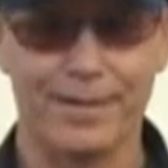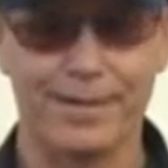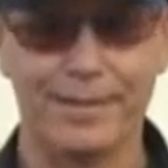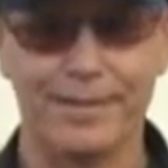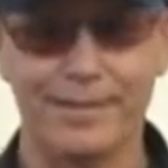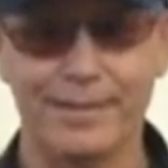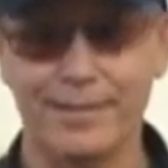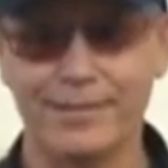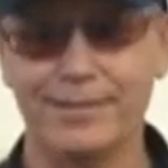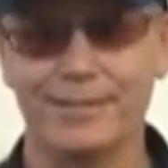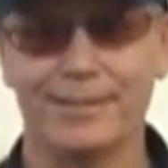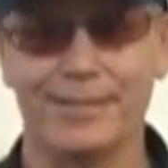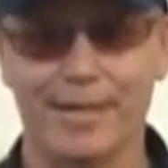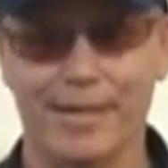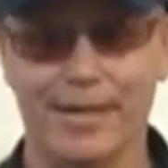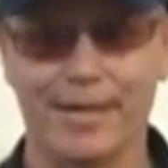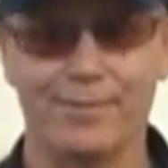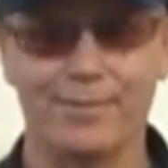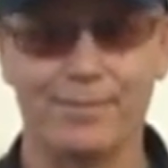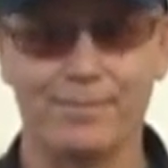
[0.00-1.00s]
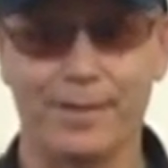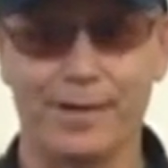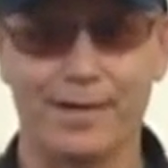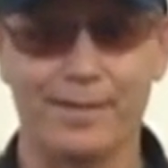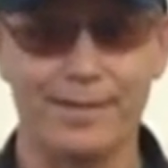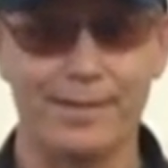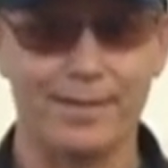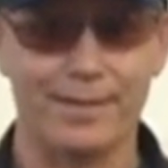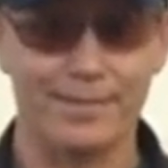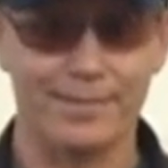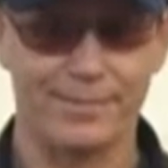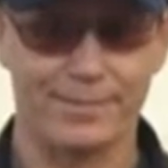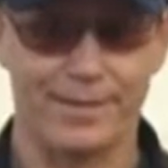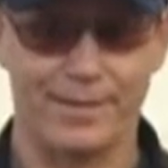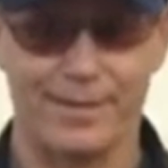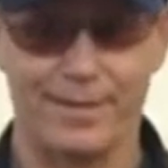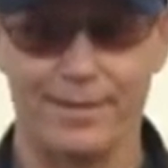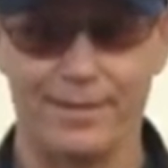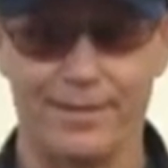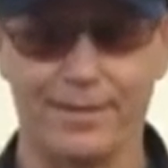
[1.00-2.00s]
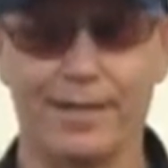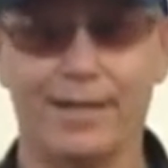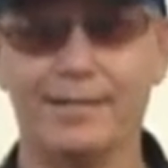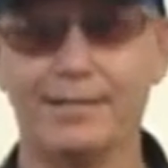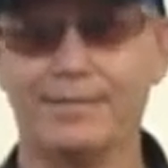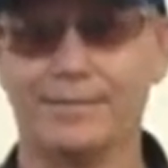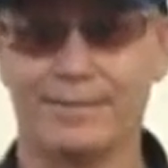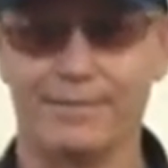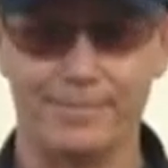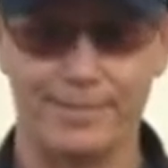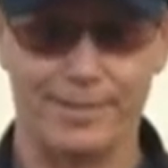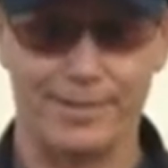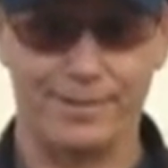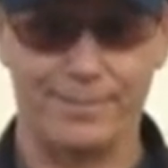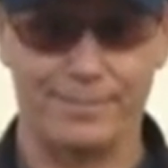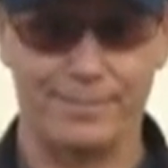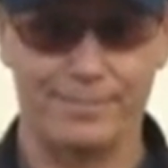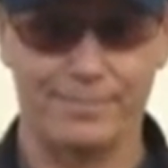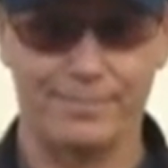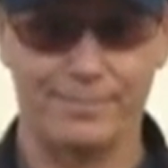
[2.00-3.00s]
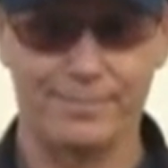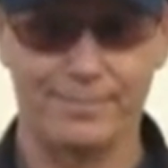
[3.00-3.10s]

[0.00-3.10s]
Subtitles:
and each guy would buy the other guy an ice cream cone.